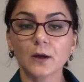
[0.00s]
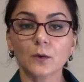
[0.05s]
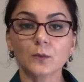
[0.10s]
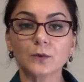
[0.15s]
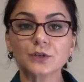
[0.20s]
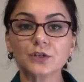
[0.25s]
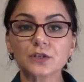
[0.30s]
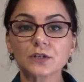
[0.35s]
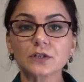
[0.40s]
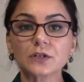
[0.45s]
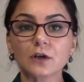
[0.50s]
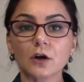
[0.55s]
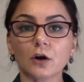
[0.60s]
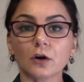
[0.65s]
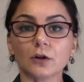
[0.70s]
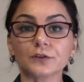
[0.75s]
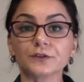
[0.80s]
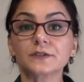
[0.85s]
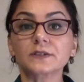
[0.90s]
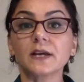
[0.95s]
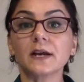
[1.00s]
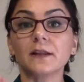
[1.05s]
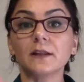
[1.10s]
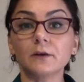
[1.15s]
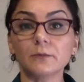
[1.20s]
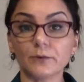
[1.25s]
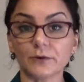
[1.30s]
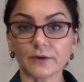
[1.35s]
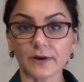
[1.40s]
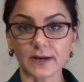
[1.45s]
which is called
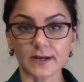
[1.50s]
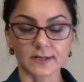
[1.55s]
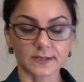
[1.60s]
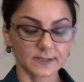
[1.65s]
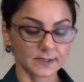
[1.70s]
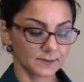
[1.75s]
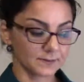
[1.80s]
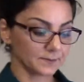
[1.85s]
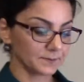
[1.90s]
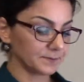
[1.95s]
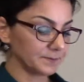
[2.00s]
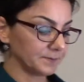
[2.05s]
telomerase.